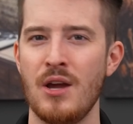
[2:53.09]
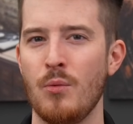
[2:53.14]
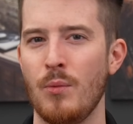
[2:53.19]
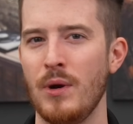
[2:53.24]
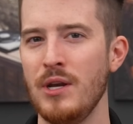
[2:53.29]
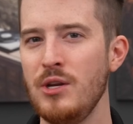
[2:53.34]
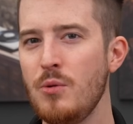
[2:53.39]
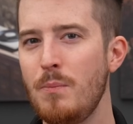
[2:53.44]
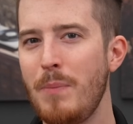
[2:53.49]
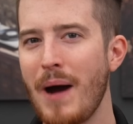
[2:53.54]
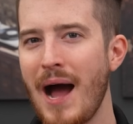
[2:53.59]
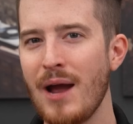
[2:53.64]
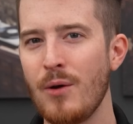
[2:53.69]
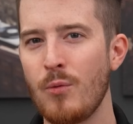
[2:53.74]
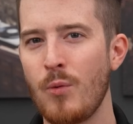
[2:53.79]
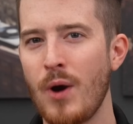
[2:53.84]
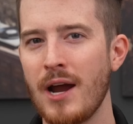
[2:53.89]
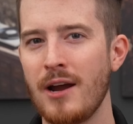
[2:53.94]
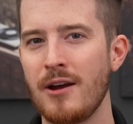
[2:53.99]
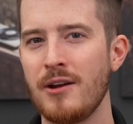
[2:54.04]
When you
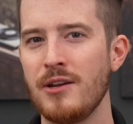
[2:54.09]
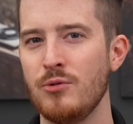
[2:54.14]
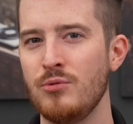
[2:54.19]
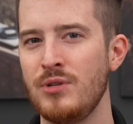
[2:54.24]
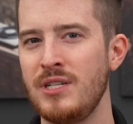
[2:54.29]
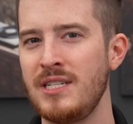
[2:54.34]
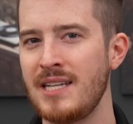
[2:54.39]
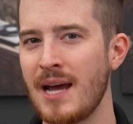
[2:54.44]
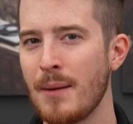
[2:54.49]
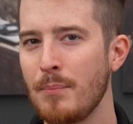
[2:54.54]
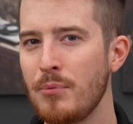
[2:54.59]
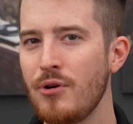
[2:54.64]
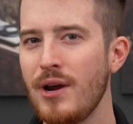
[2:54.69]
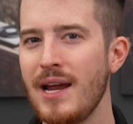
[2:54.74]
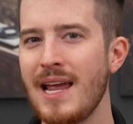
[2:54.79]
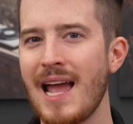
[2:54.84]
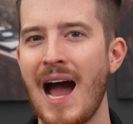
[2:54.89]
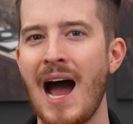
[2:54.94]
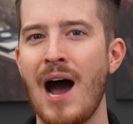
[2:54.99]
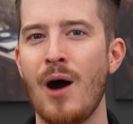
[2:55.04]
bi-wire, you
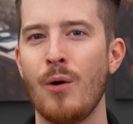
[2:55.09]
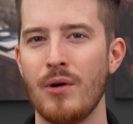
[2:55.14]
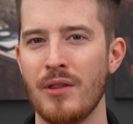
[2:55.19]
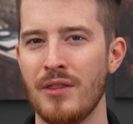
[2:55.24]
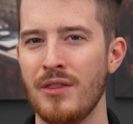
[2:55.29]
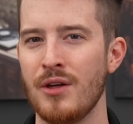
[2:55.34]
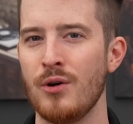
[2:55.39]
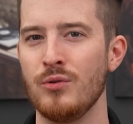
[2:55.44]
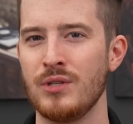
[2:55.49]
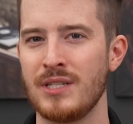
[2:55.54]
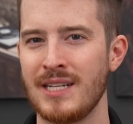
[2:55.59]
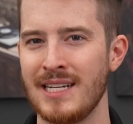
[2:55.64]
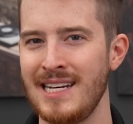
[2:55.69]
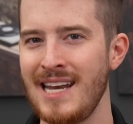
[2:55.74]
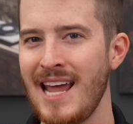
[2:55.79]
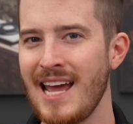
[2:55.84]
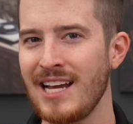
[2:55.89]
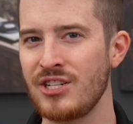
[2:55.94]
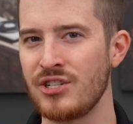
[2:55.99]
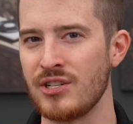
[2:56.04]
separate out those
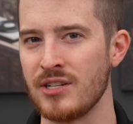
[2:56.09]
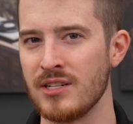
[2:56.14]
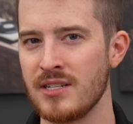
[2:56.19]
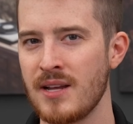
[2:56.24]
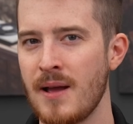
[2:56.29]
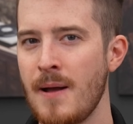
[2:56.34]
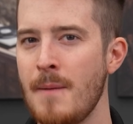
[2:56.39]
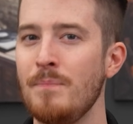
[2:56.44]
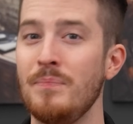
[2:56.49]
connections.